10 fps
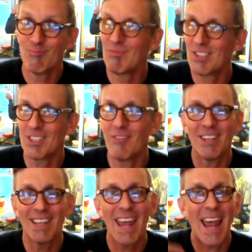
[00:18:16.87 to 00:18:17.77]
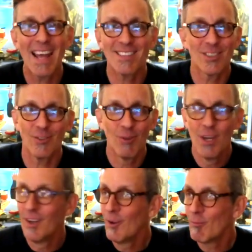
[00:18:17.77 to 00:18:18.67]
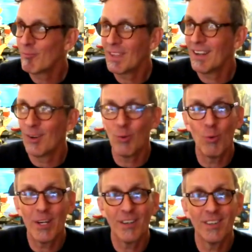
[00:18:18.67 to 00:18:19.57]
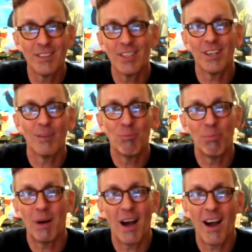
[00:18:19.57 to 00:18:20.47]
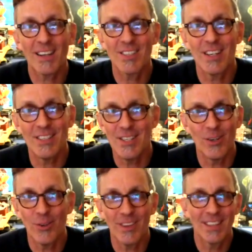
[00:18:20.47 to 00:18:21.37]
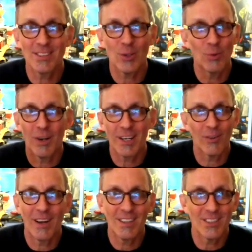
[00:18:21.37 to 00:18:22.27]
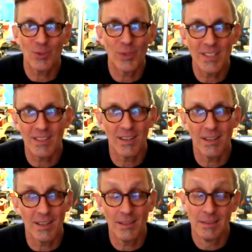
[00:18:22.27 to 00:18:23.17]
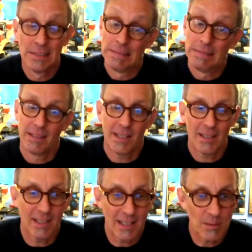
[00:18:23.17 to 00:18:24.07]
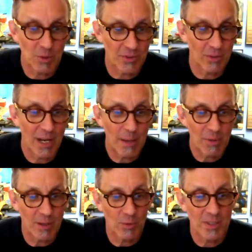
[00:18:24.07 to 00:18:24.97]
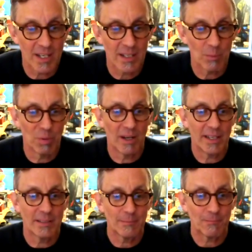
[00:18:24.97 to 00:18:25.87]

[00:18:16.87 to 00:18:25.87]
civet cats and, you know, weird oxeny deer things that are running around the streets in India. Yeah, the animals are happy that we're taking a break.